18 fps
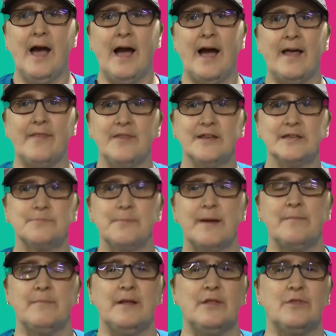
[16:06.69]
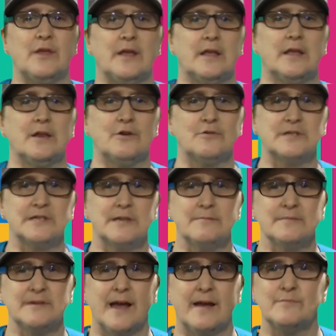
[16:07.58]
And this made me think, you know,
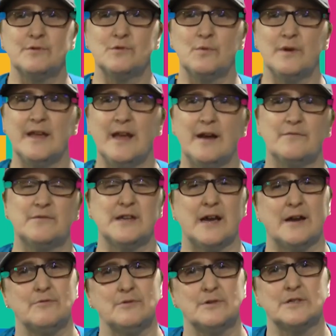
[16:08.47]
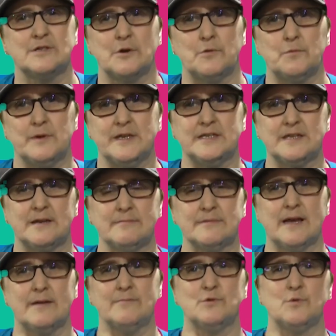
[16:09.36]
sometimes we have doubts, don't we?
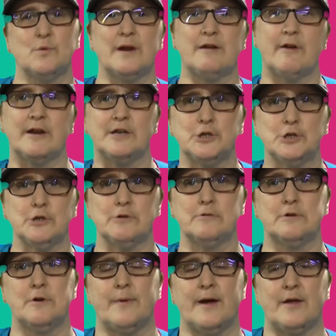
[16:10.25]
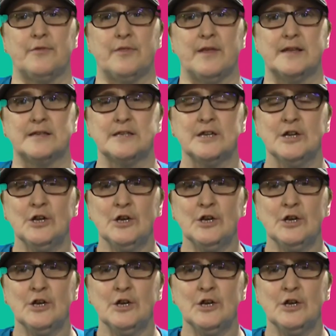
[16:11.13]
Sometimes we're unsure about things.